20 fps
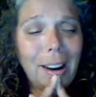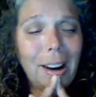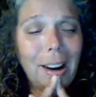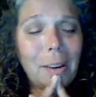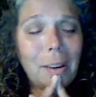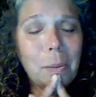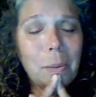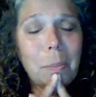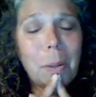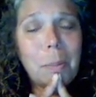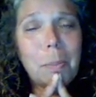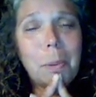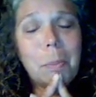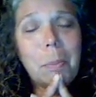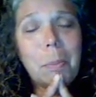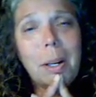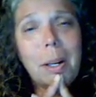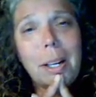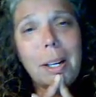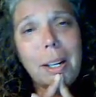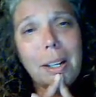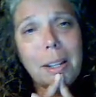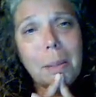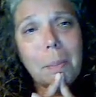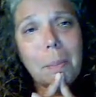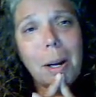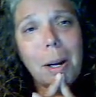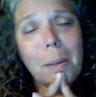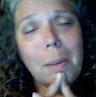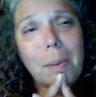I remember playing at the
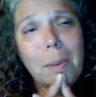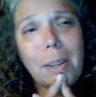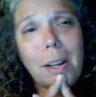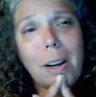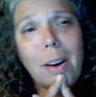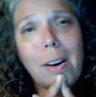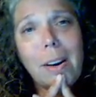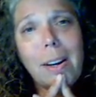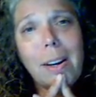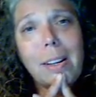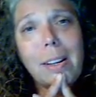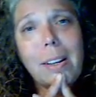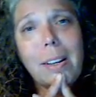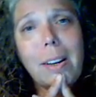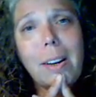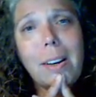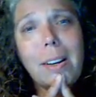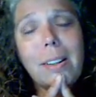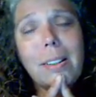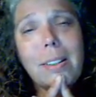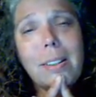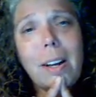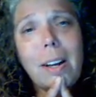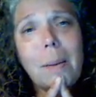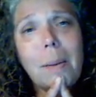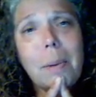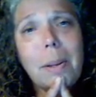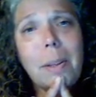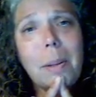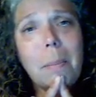bottom of the garden on
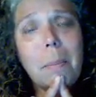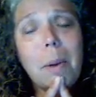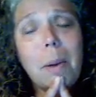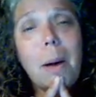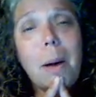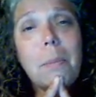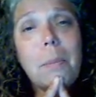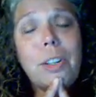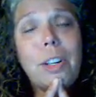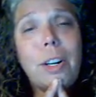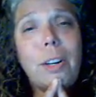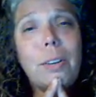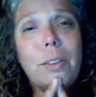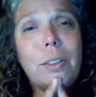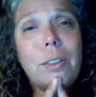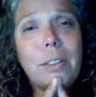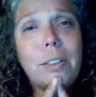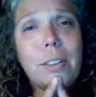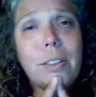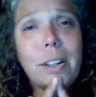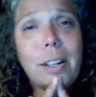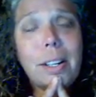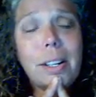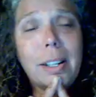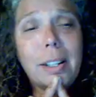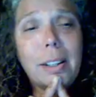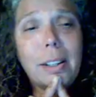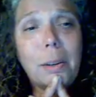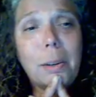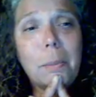top of the bomb shelter
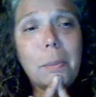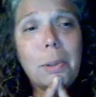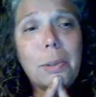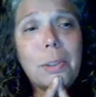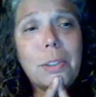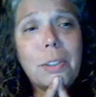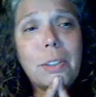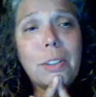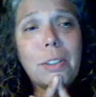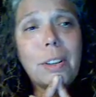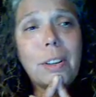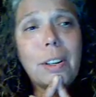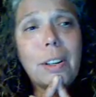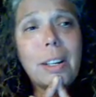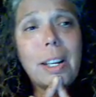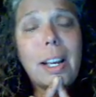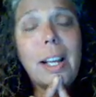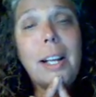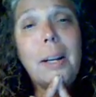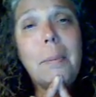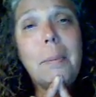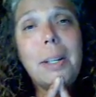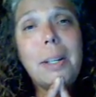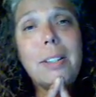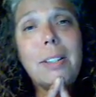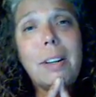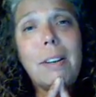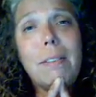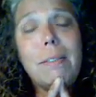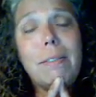and almost killing
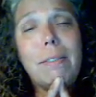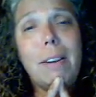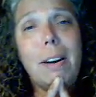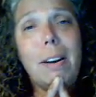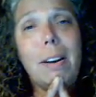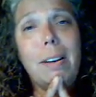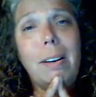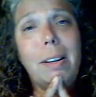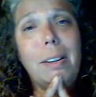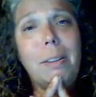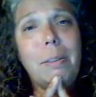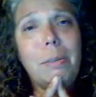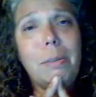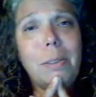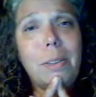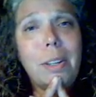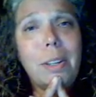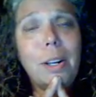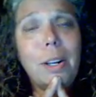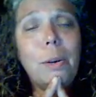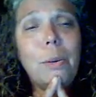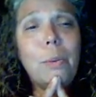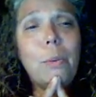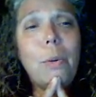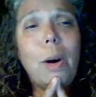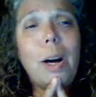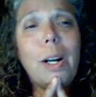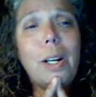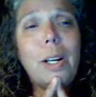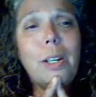myself falling through the old
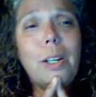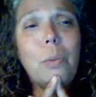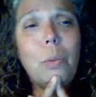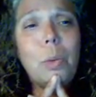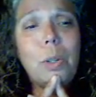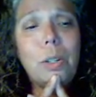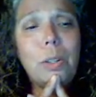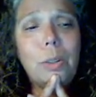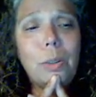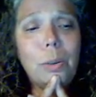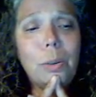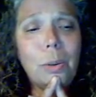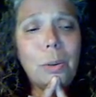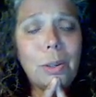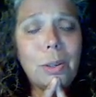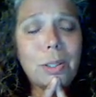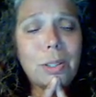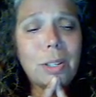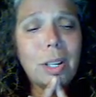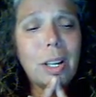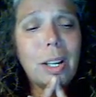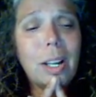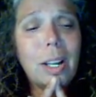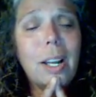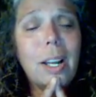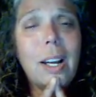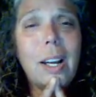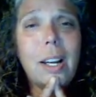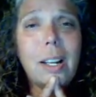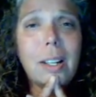rotted wooden doors
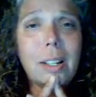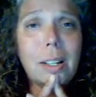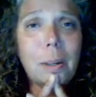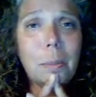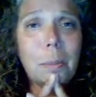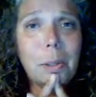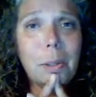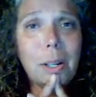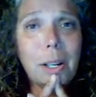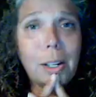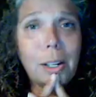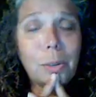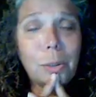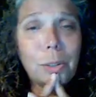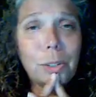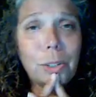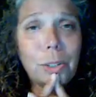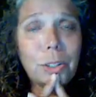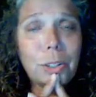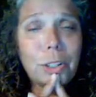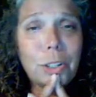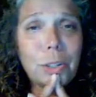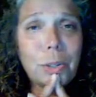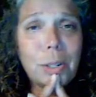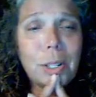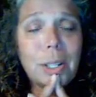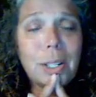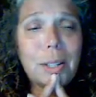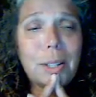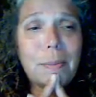at number 9 Orchard
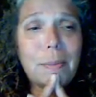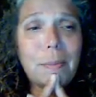Street.